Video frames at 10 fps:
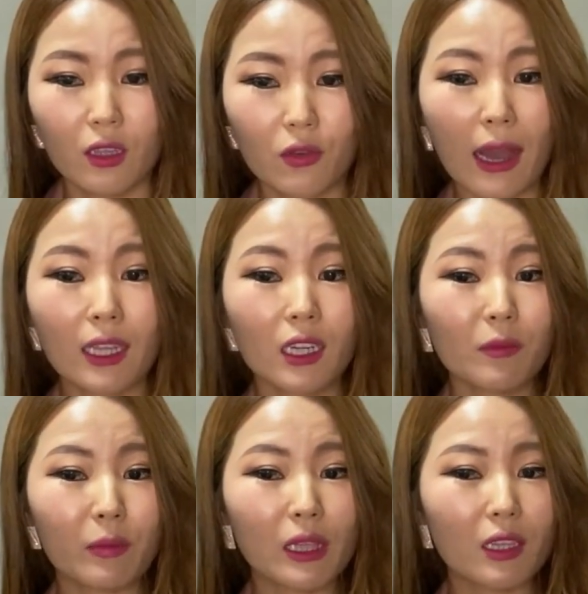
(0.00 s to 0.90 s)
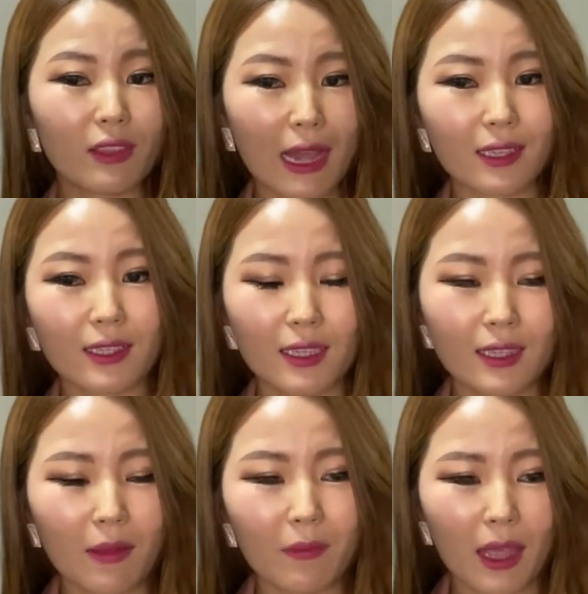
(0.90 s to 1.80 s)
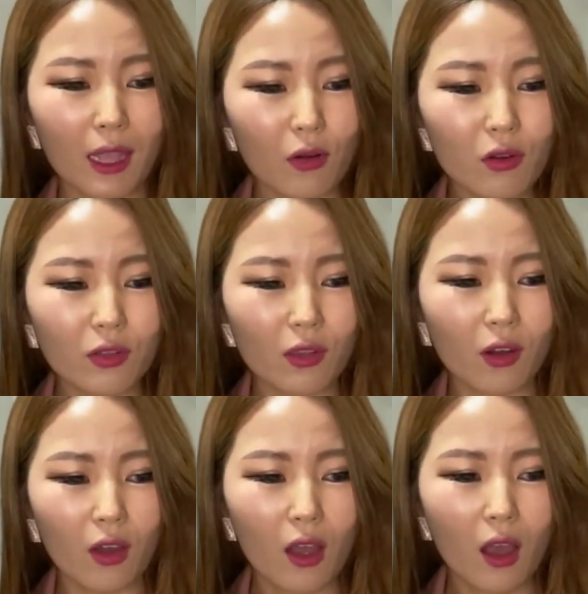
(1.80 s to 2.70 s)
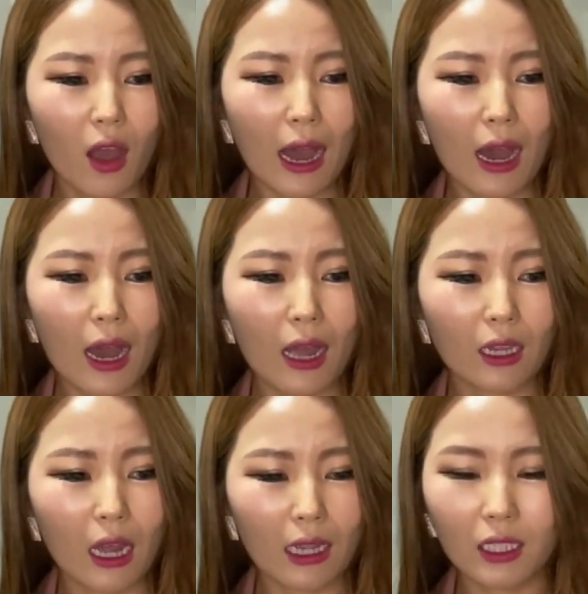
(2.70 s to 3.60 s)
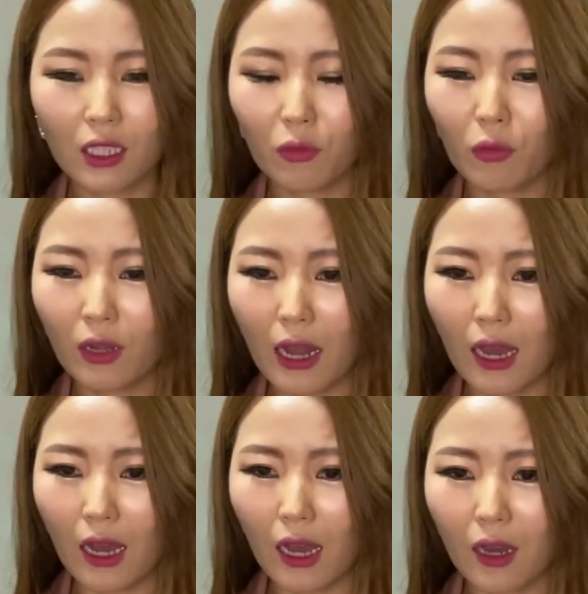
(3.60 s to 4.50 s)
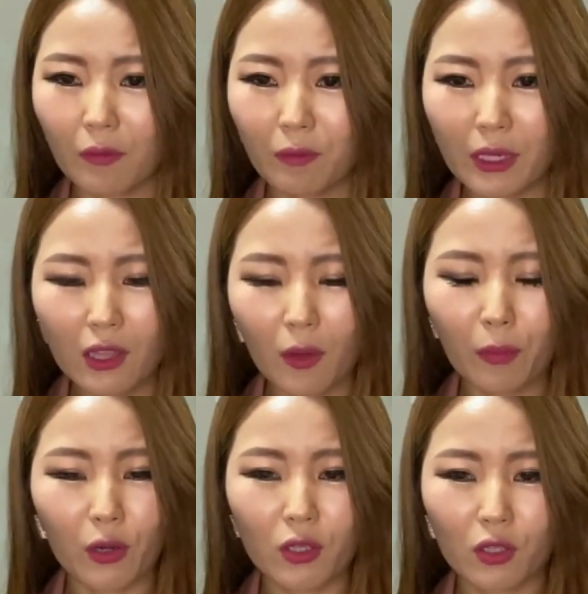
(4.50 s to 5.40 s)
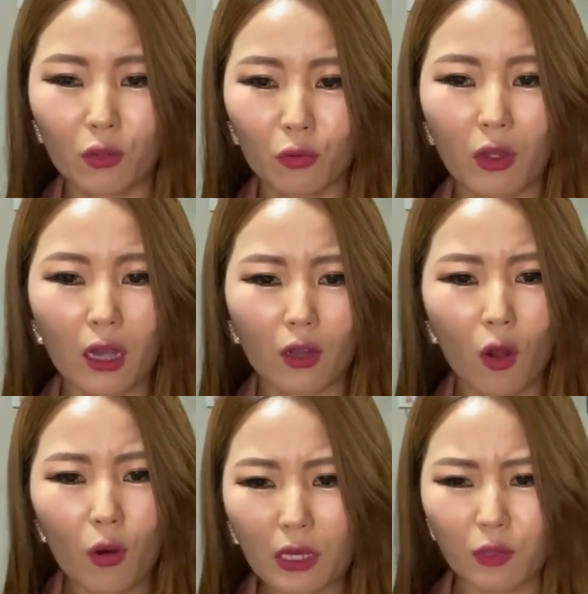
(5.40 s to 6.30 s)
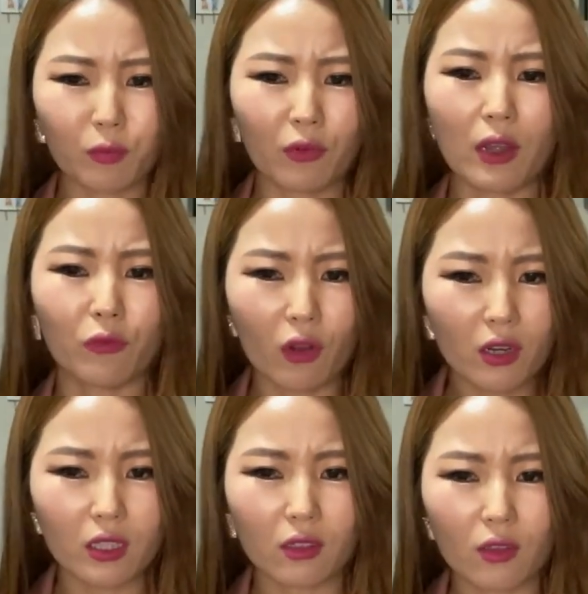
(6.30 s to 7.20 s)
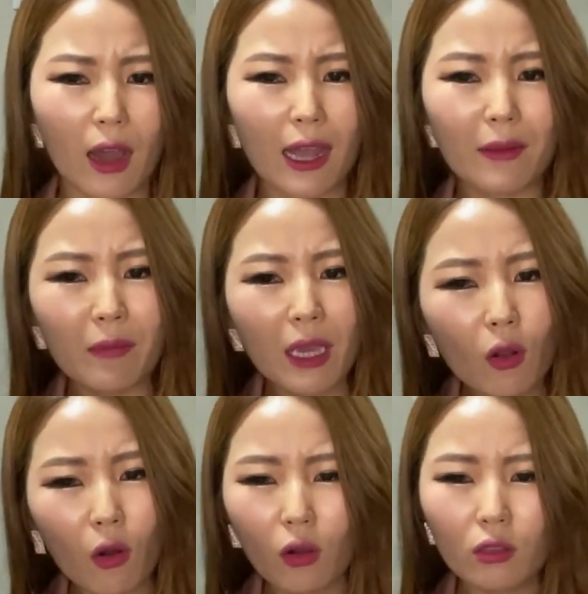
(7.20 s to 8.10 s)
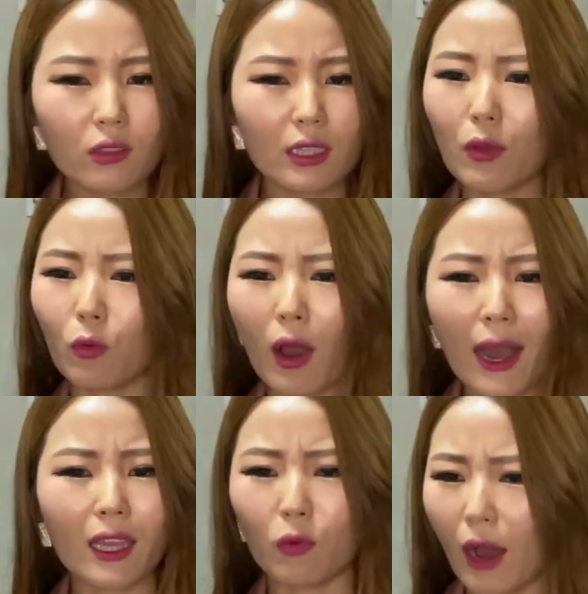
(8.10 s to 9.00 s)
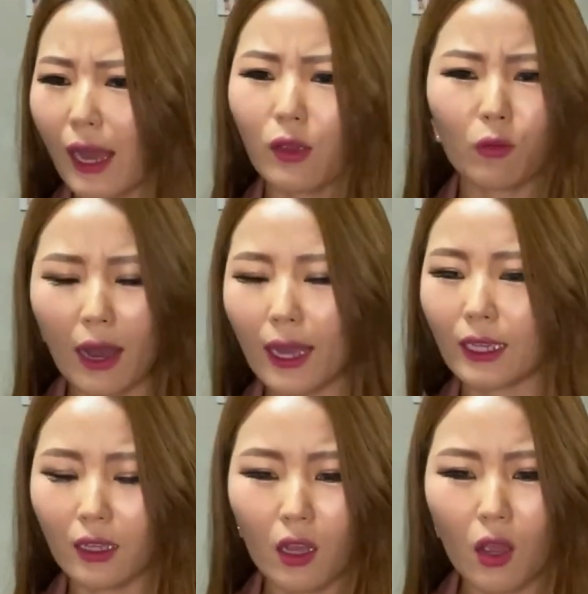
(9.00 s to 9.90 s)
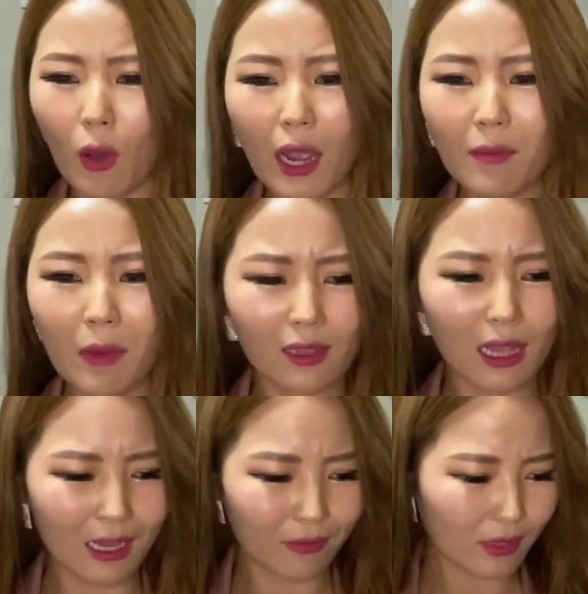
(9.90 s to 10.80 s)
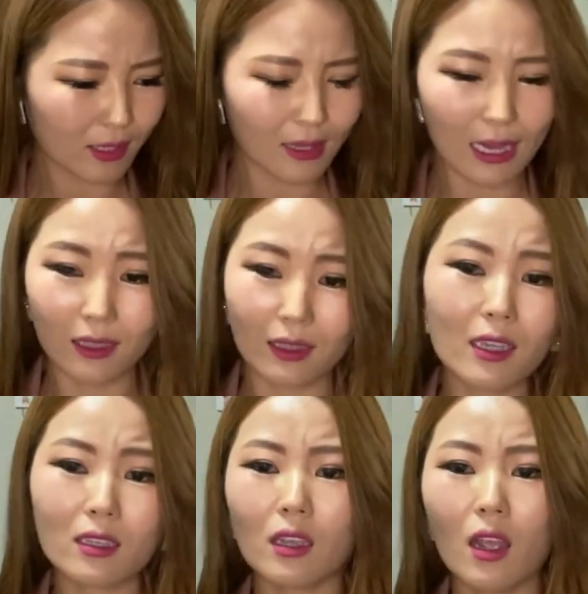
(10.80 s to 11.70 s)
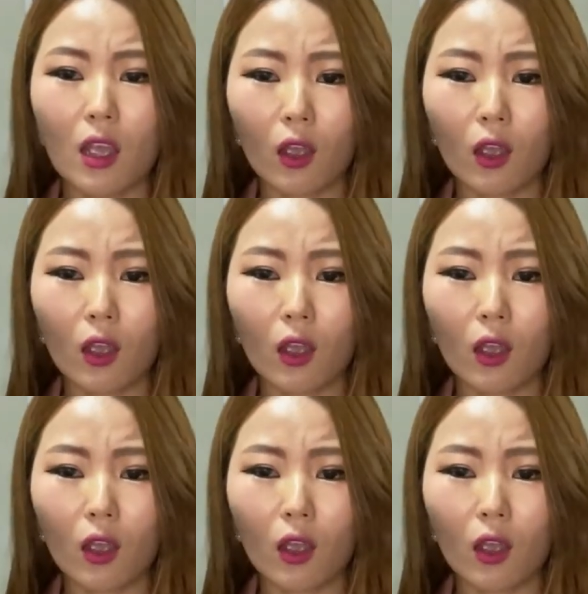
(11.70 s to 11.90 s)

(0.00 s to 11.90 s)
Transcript: So I didn't mm-hmm. believe that system, and also I I didn't wanna be the person who got always brainwashed. So I made all the time why why why why my life is like this.